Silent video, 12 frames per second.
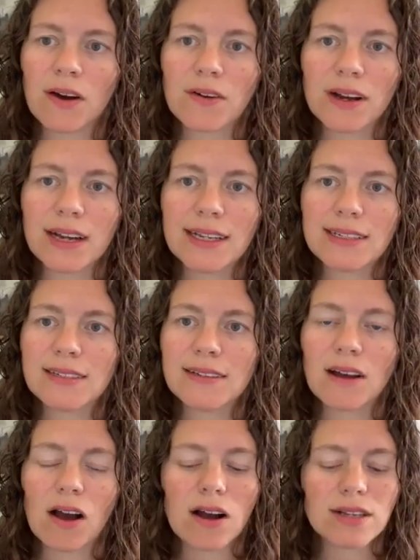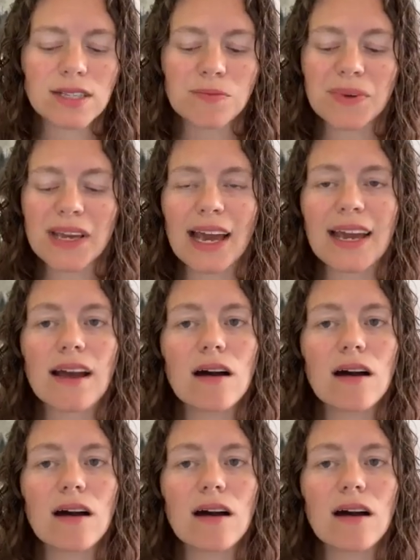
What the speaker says: All right, awesome. But yeah,